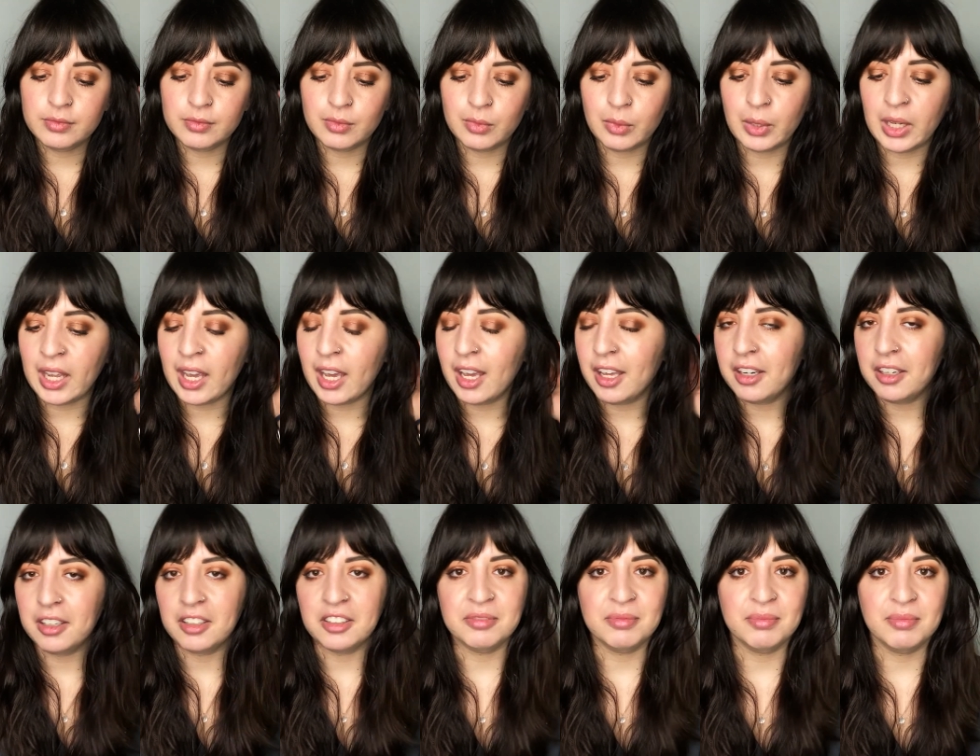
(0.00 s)
we had
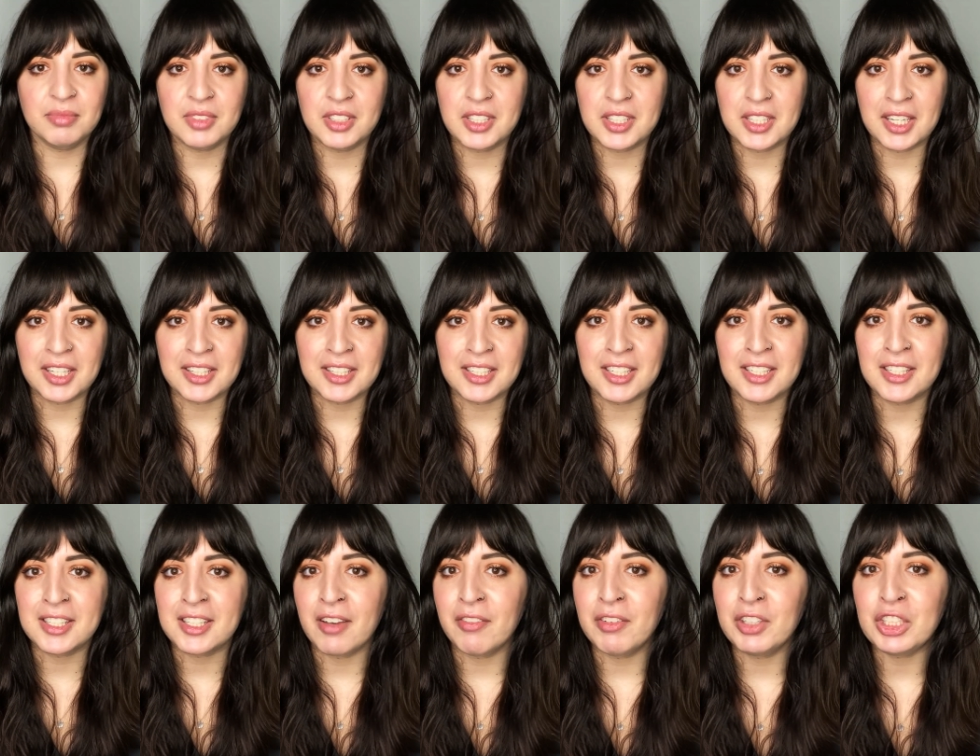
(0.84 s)
a
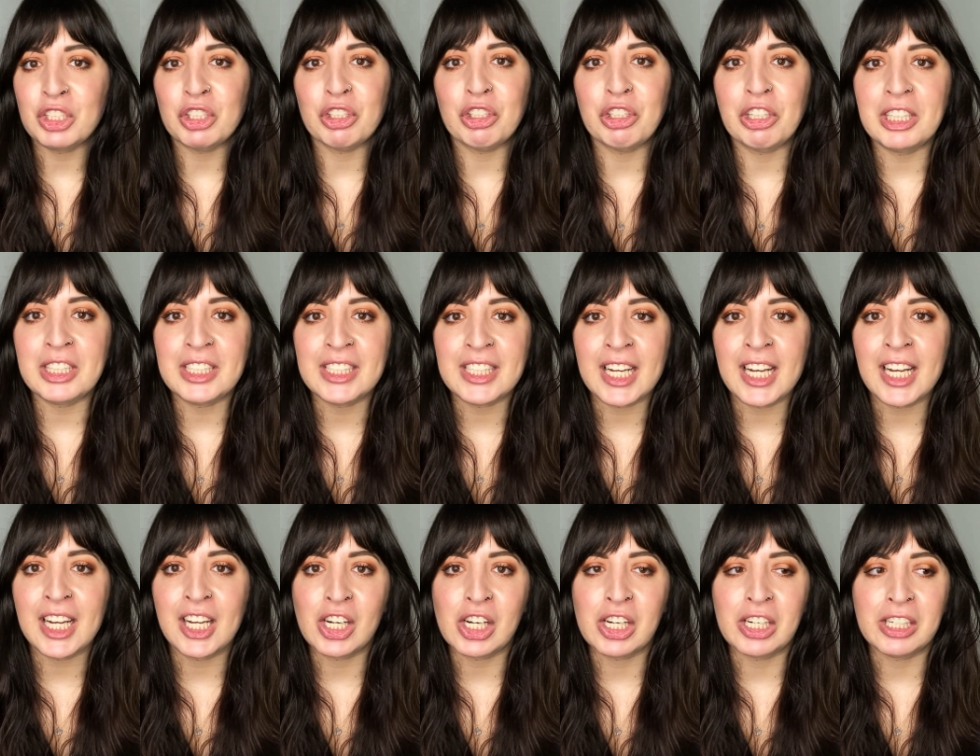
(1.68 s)
67-degree
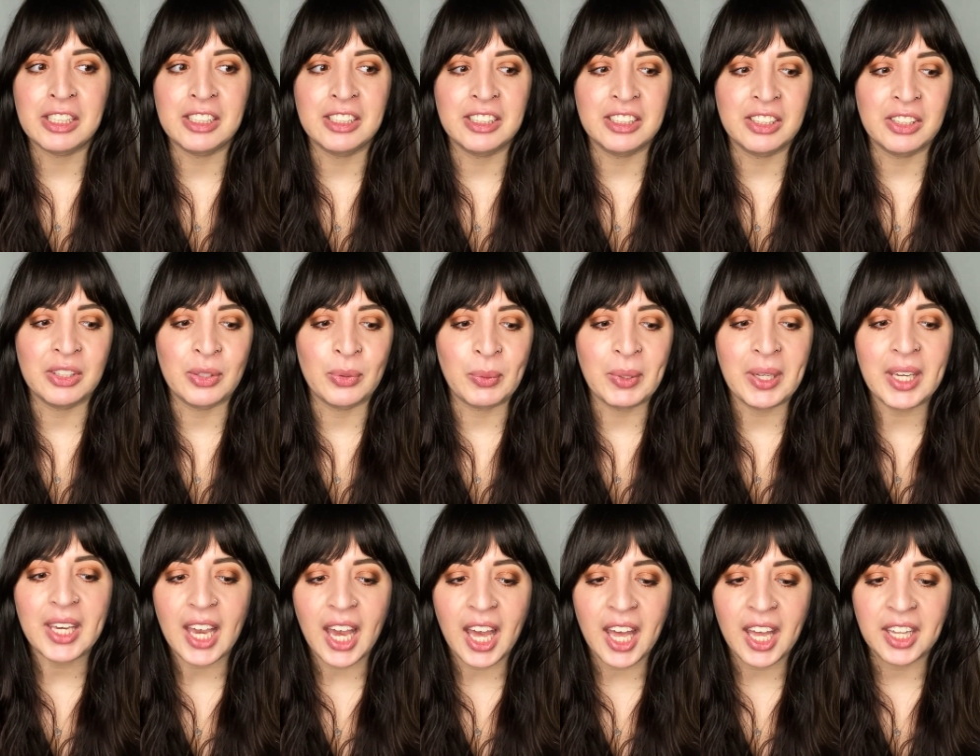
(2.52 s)
day on the
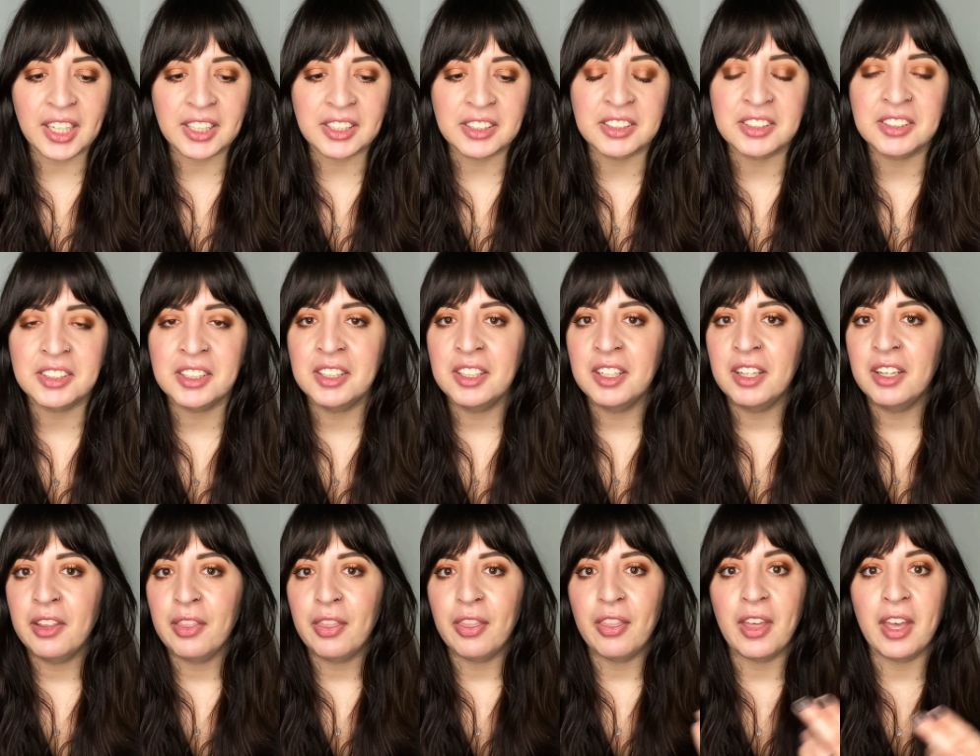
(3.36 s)
weekend,
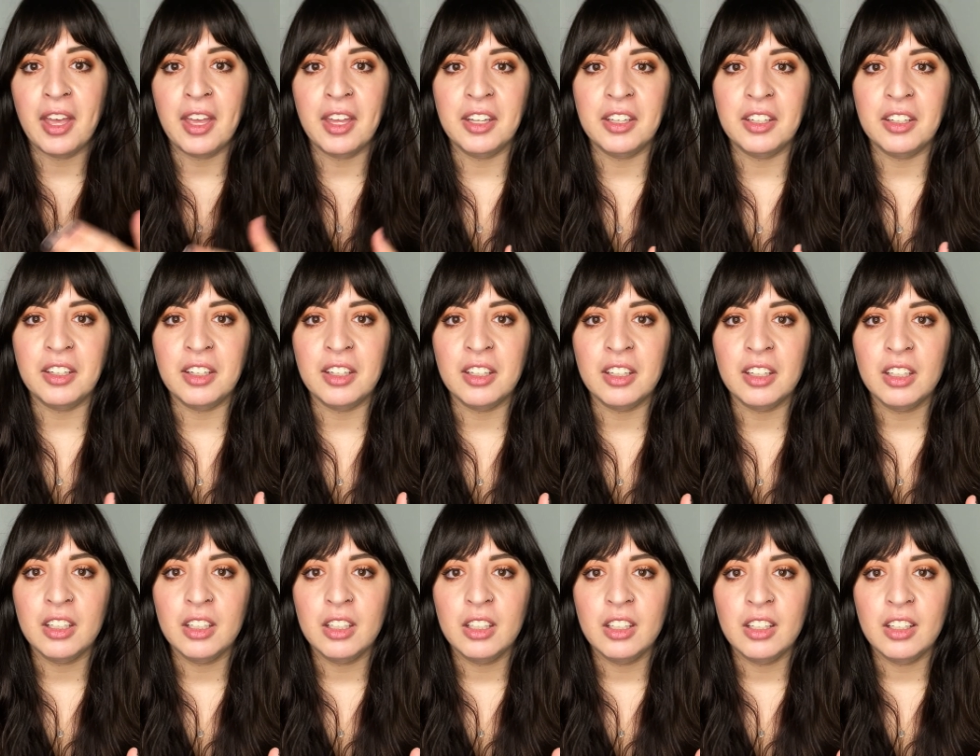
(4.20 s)
then
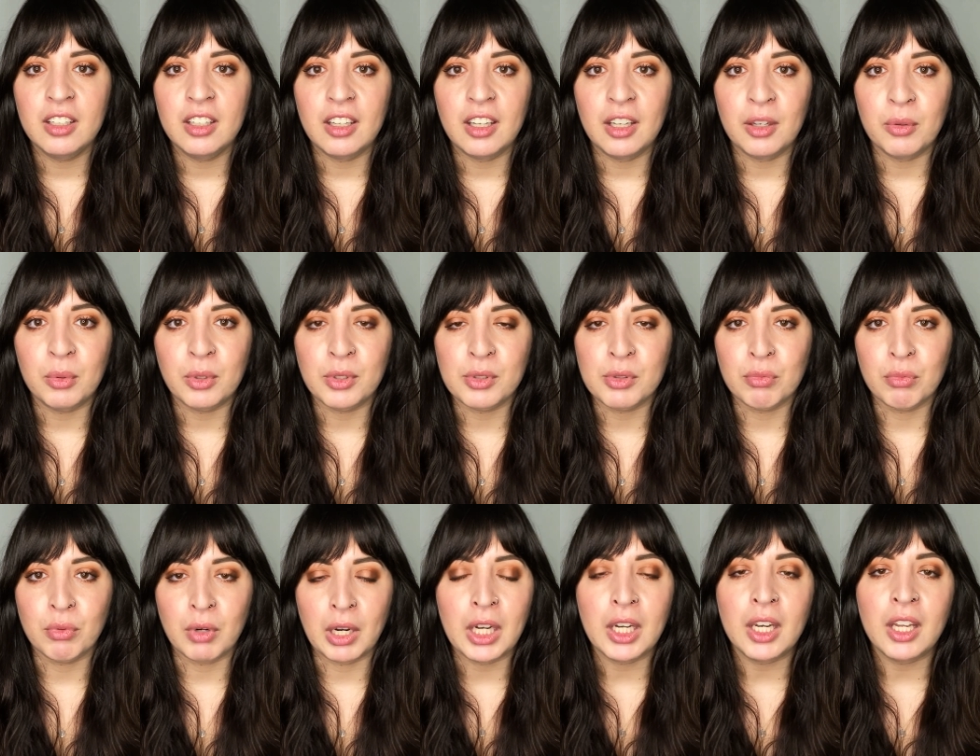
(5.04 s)
it was
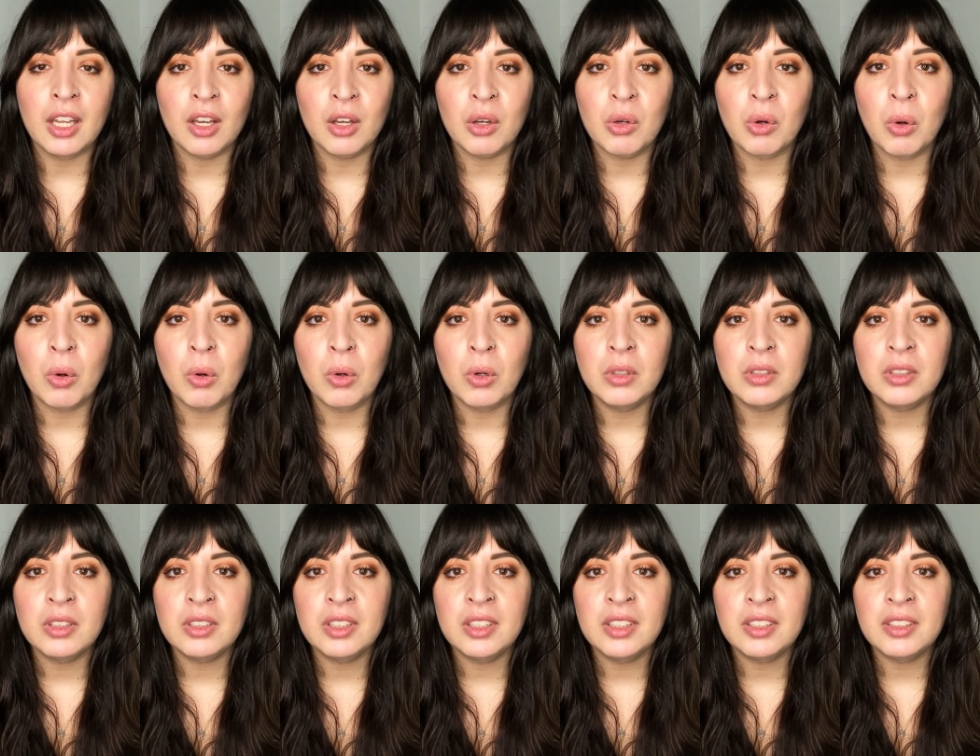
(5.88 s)
rainy and
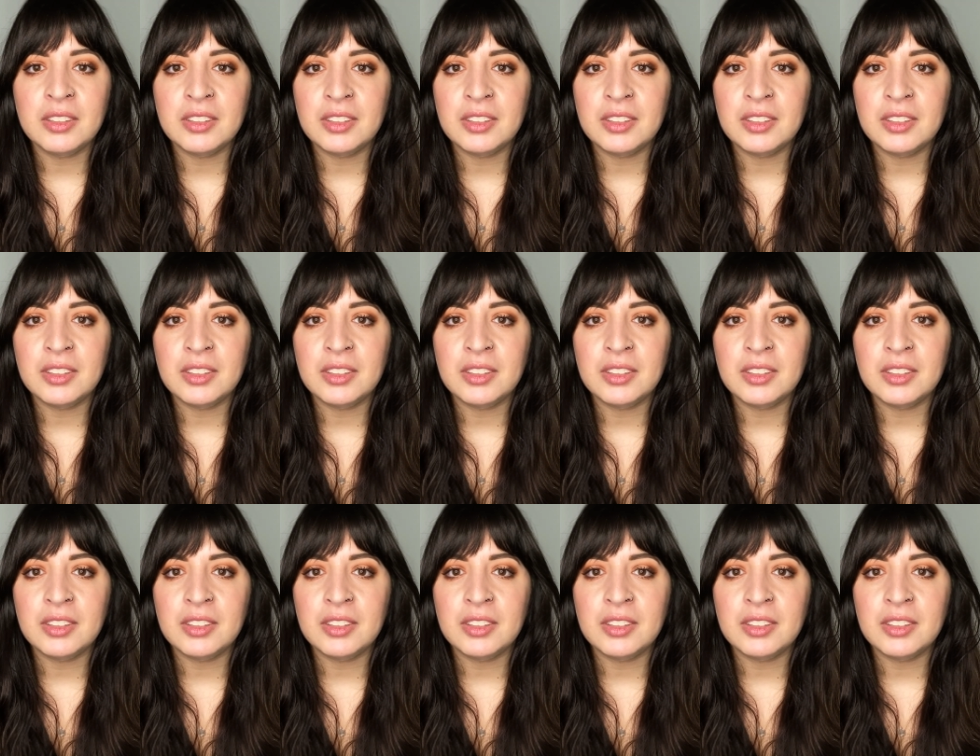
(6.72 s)
cold.